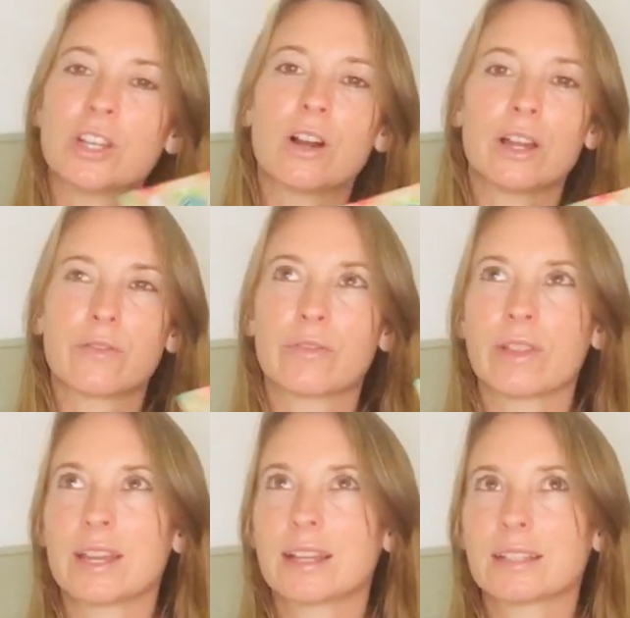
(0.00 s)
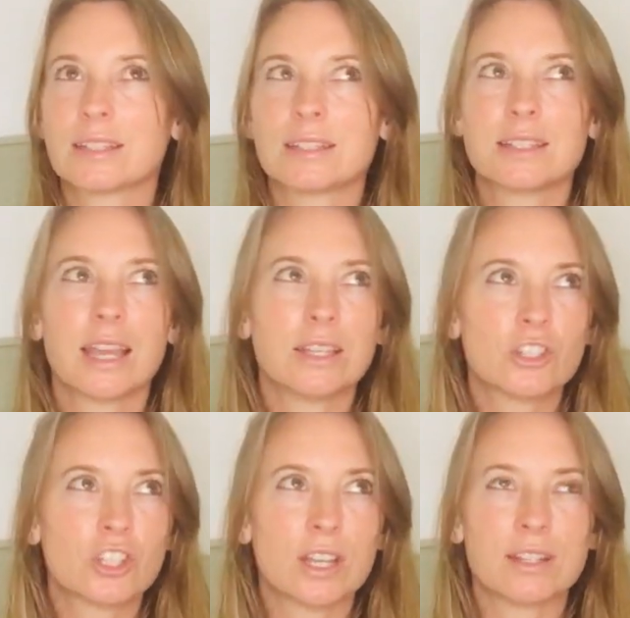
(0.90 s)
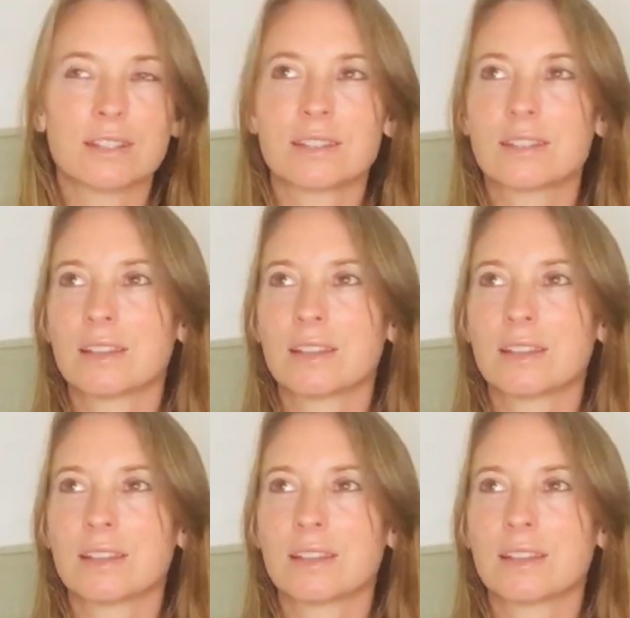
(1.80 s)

conflict, tensions,